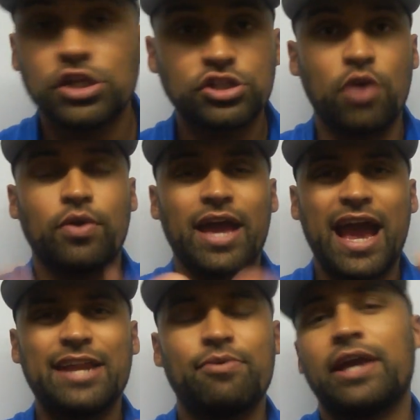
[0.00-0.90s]
So
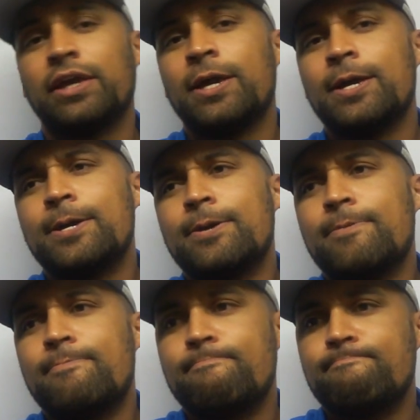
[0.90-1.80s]
anyway,
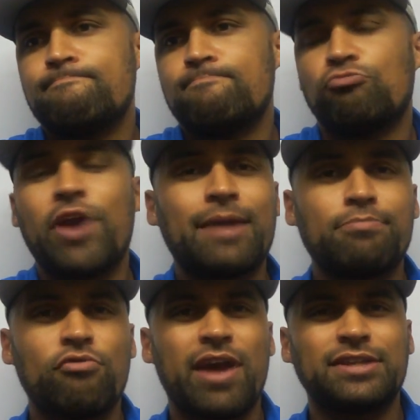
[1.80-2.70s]
Riyad
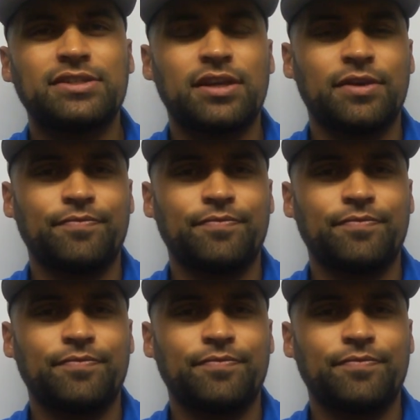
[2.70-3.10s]
Mahrez,